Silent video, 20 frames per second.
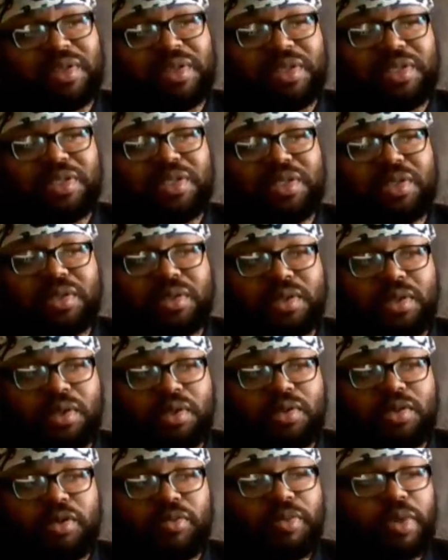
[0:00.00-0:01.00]
just you know,
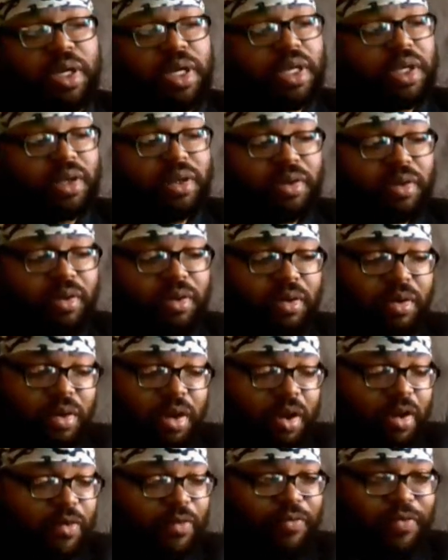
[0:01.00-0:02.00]
so many, you know,
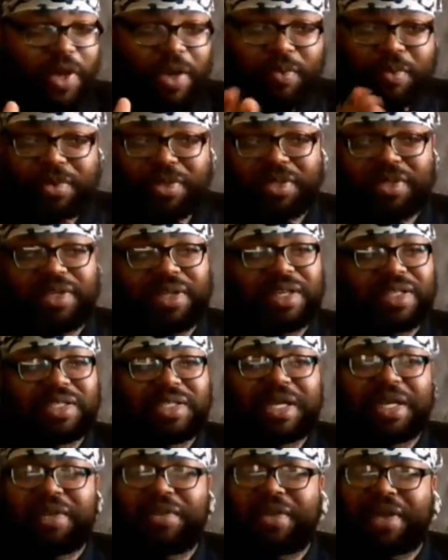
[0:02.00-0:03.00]
Hall of Famers and things
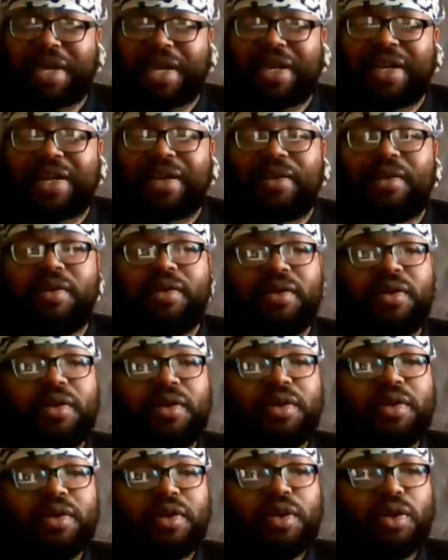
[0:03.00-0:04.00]
like that, and
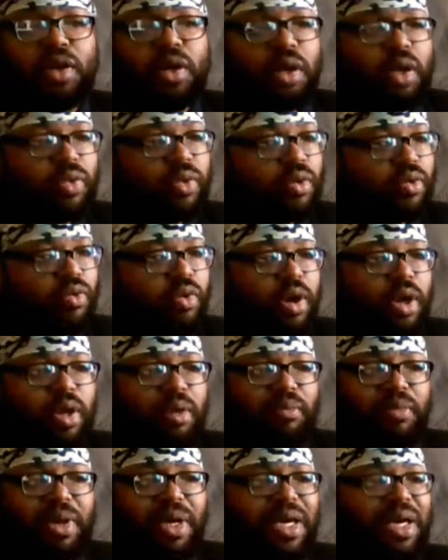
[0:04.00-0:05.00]
other
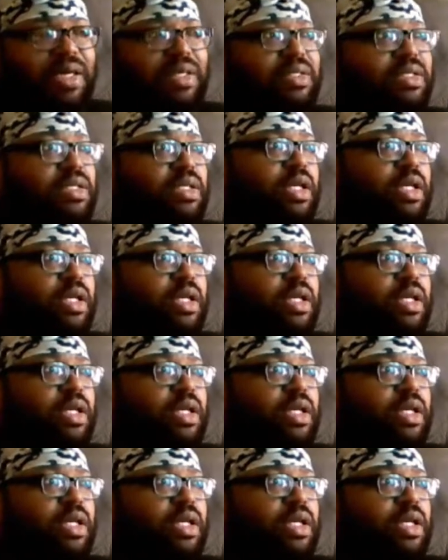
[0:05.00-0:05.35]
running backs.